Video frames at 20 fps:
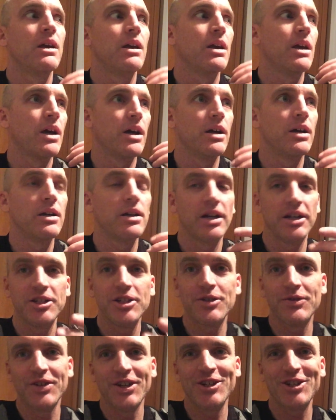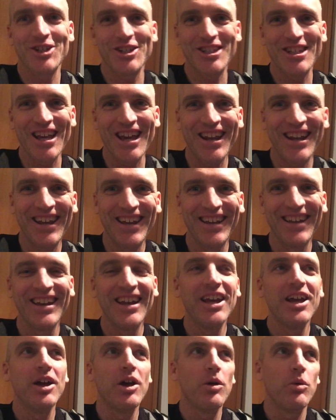I just finished a set.
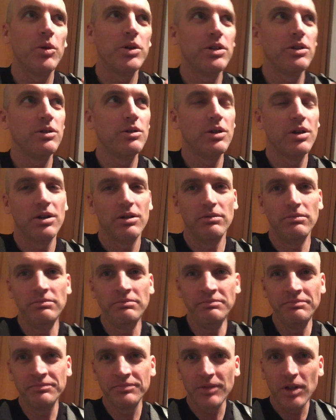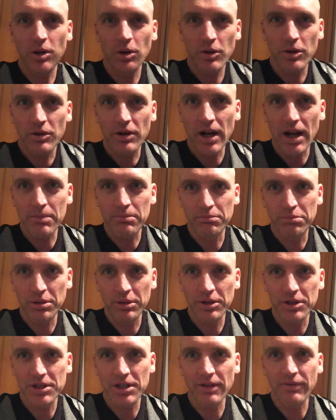When you go to grab and pull
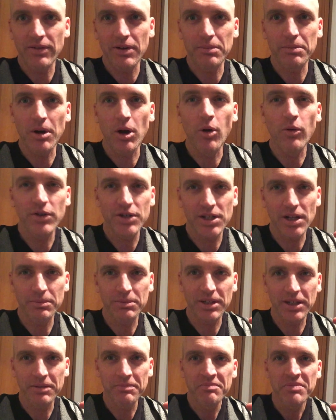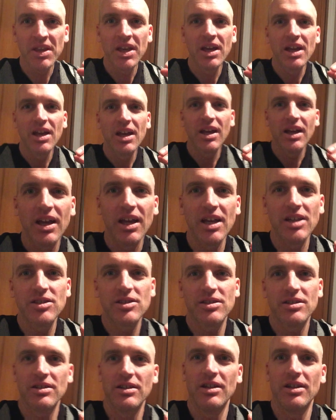yourself up over something,
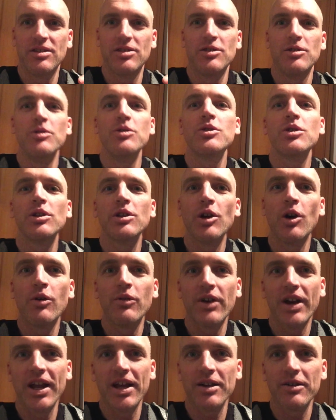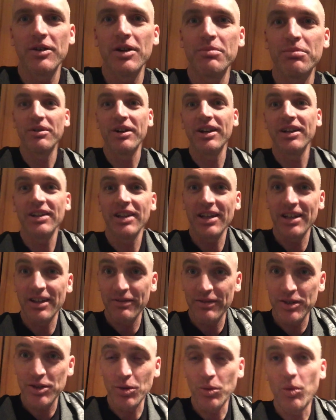it's usually overhand grip, right? Like
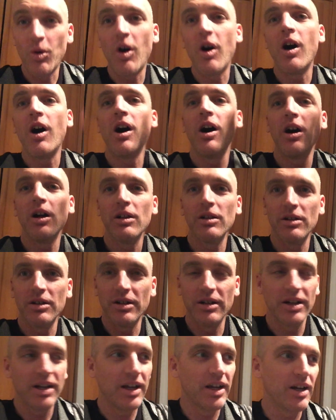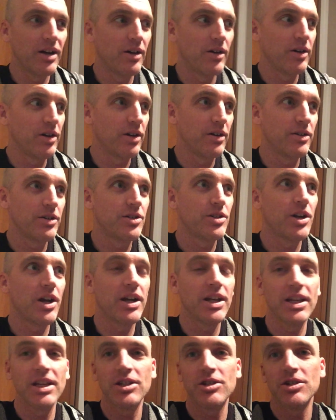if it's a wall or you're trying
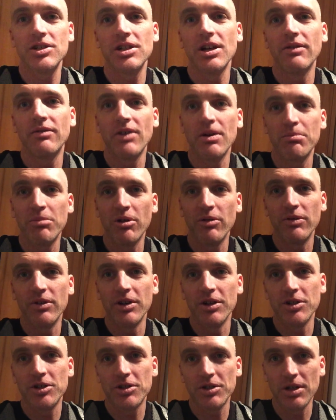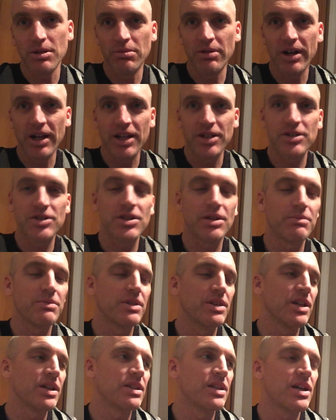to get yourself up over a tree branch or something
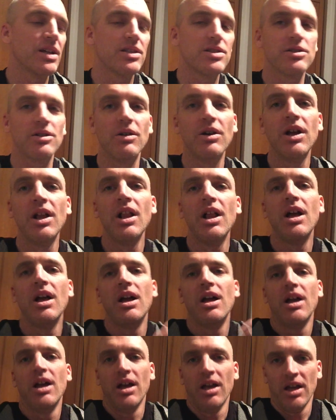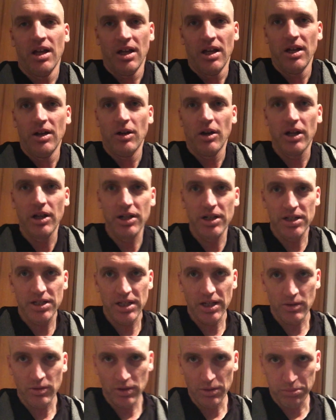like that. So we're going to
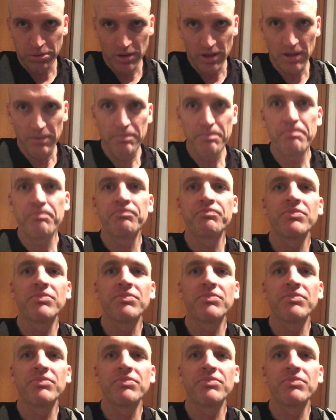stick with the pull-up.